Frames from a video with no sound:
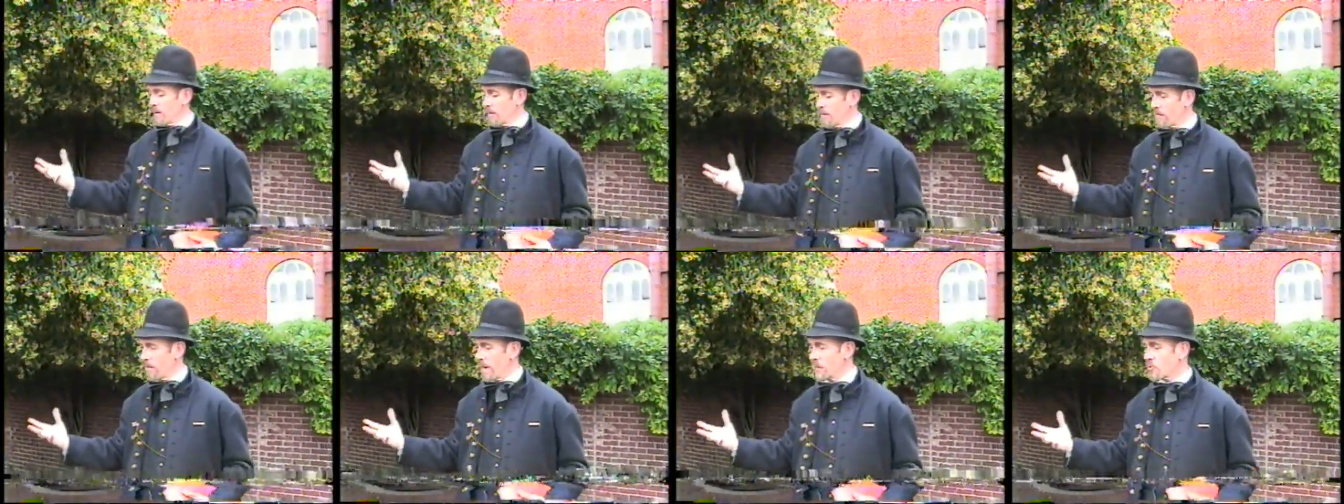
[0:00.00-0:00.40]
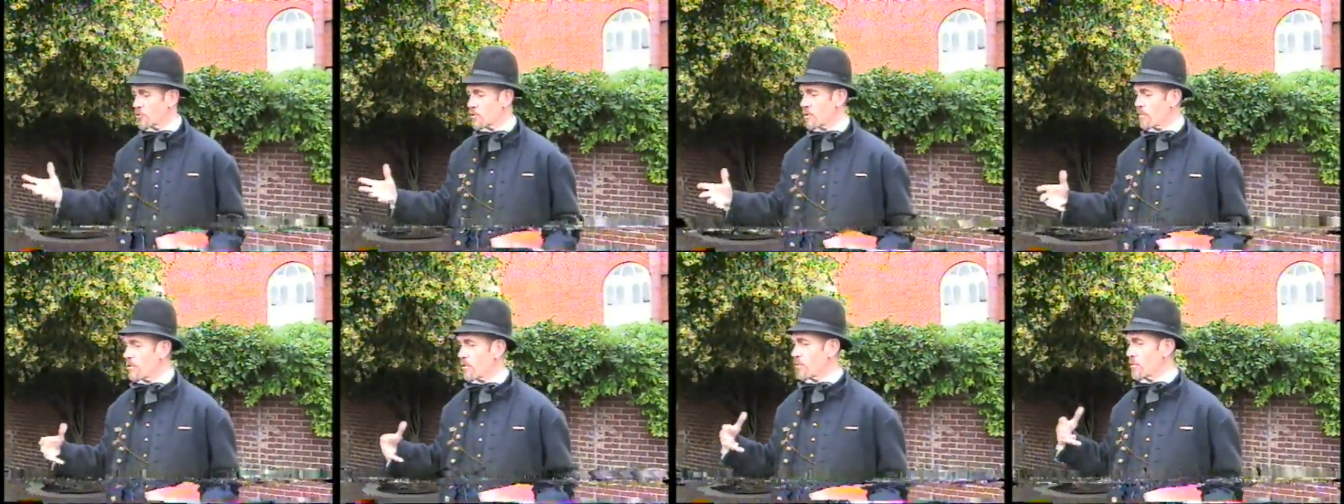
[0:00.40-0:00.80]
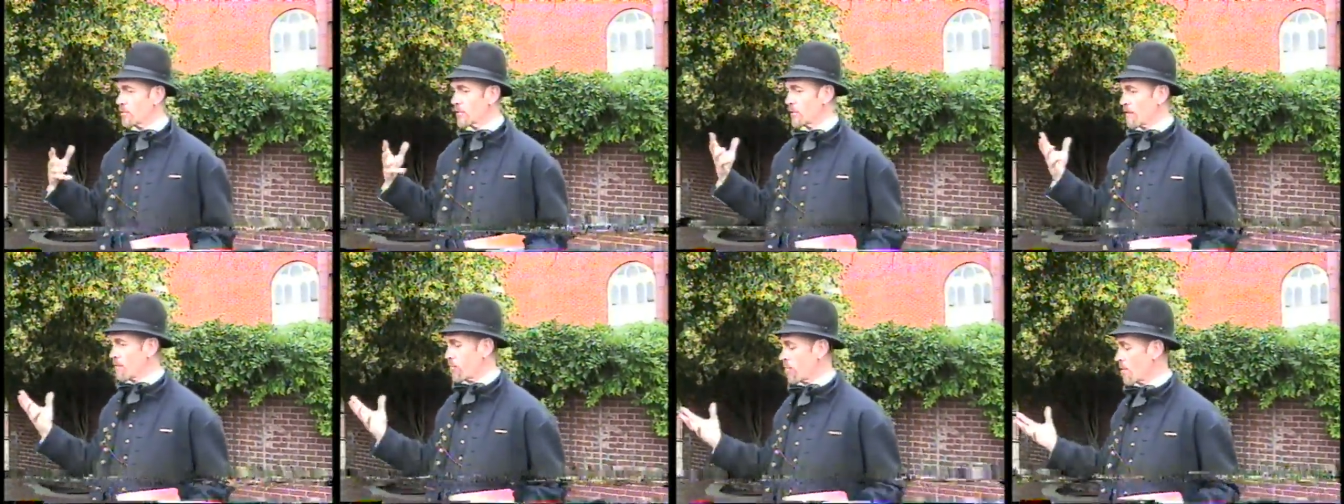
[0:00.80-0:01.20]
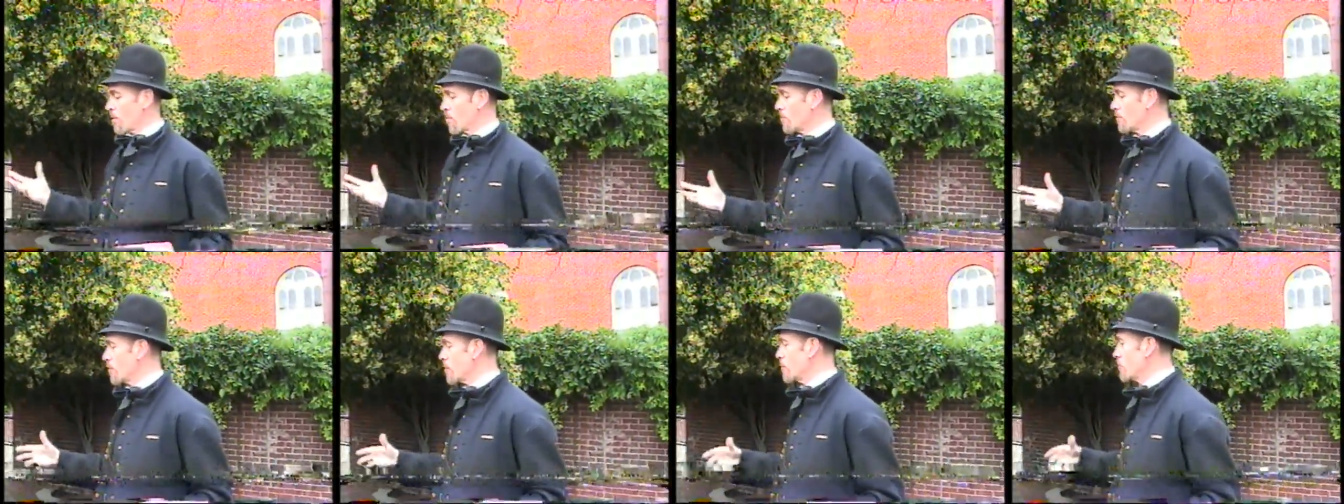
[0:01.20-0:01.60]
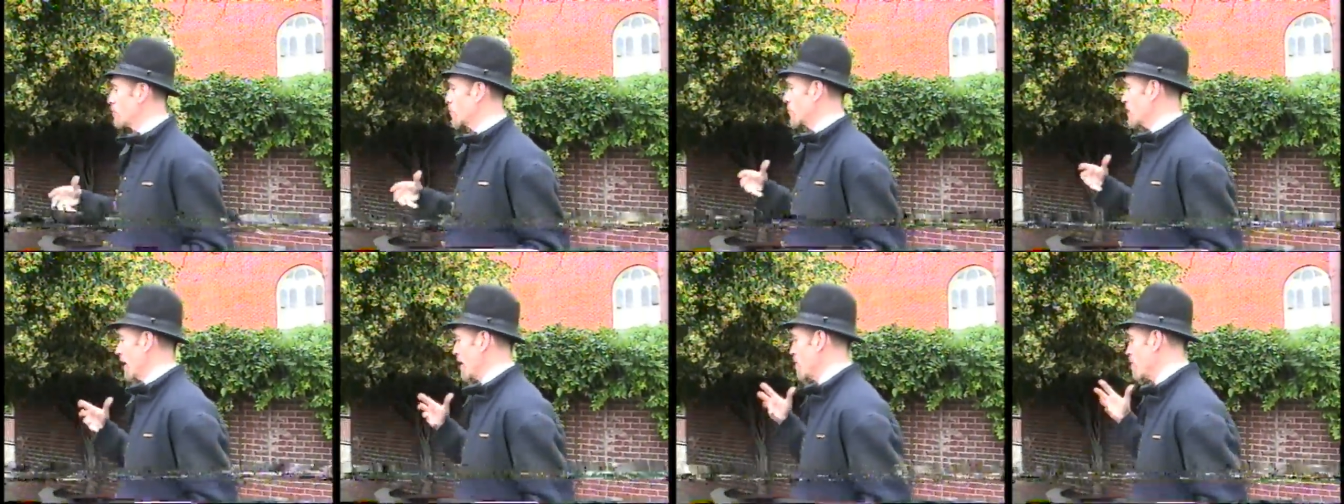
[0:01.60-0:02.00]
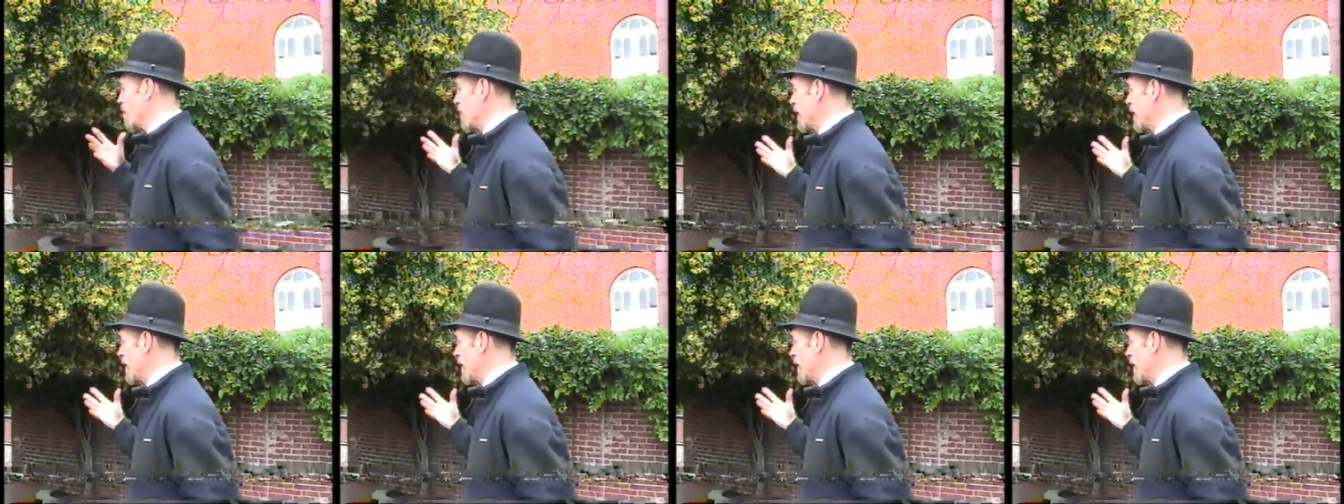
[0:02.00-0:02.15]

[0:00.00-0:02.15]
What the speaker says: vegetables and produce and